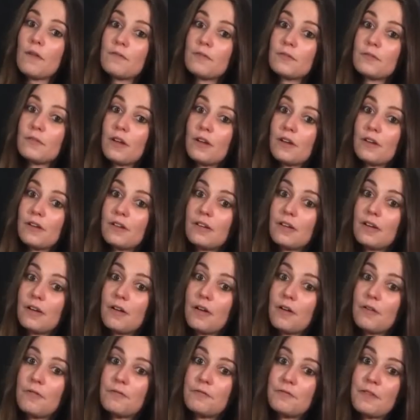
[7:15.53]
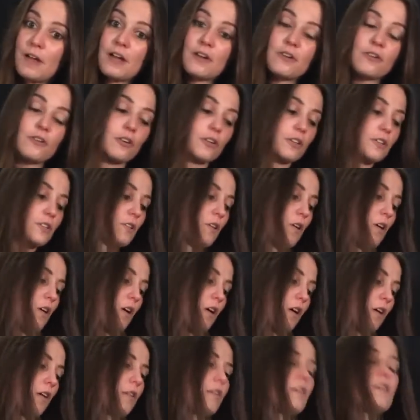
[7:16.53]
have a, a, a Fender
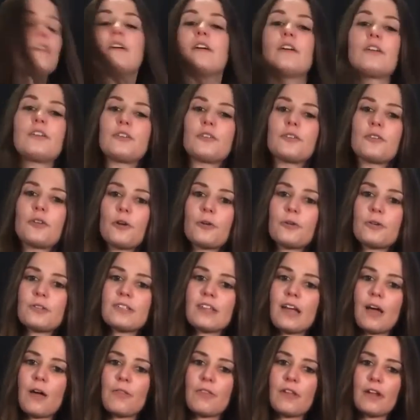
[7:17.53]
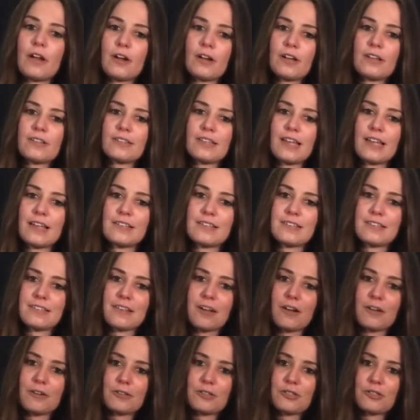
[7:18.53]
guitar, you'll notice how there is a
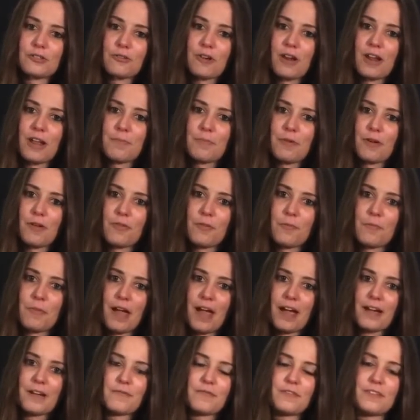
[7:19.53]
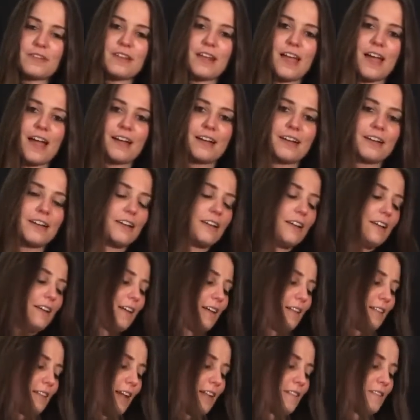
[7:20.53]
skunk stripe on the back of the neck.
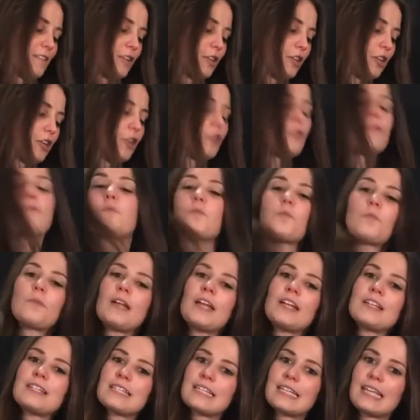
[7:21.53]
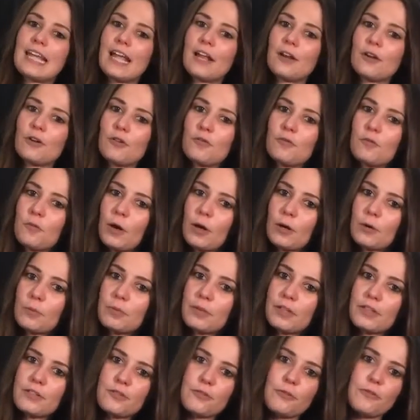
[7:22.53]
That's a good indicator of where to
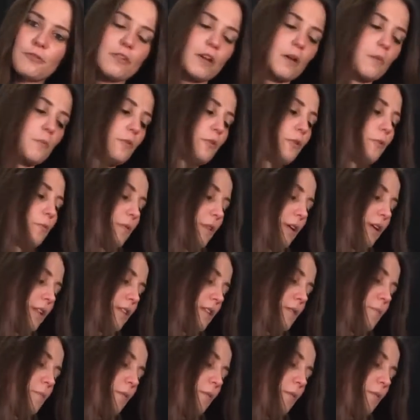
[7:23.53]
place your thumb when you're playing